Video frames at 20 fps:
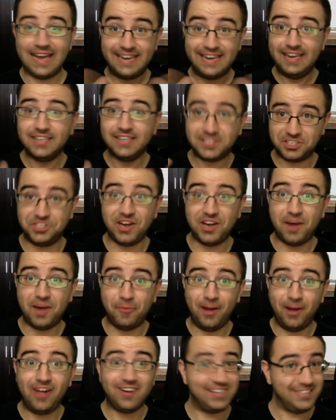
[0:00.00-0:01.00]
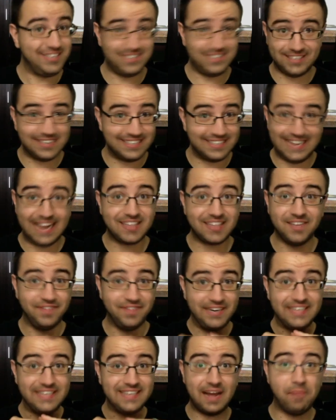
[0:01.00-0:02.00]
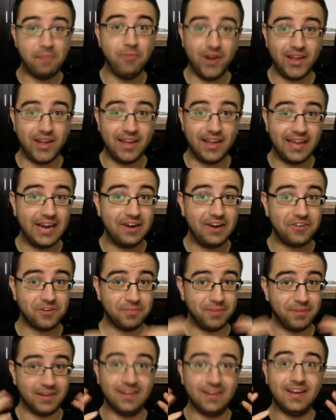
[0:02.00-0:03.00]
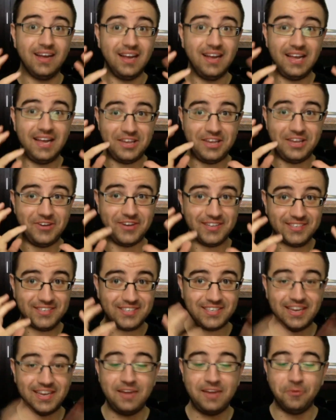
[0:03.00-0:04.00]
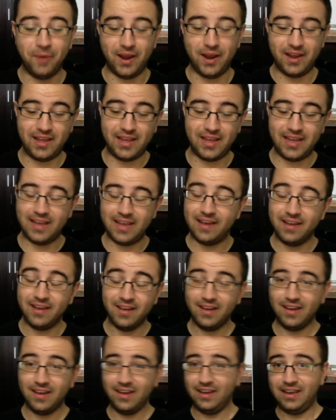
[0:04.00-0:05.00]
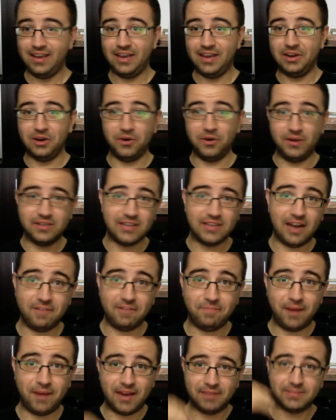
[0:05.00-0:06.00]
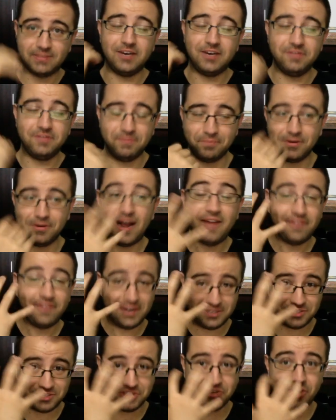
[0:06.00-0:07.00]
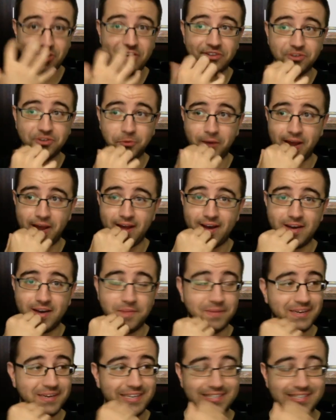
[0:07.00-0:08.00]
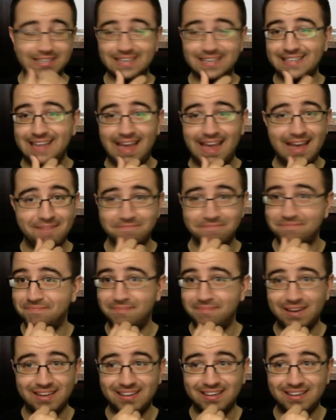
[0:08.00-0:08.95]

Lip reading: And he does his job well because he's a detective and he's not breaking character. But you can see when he, you know, is off by himself in private, it's starting to weigh on him. And he's like, damn,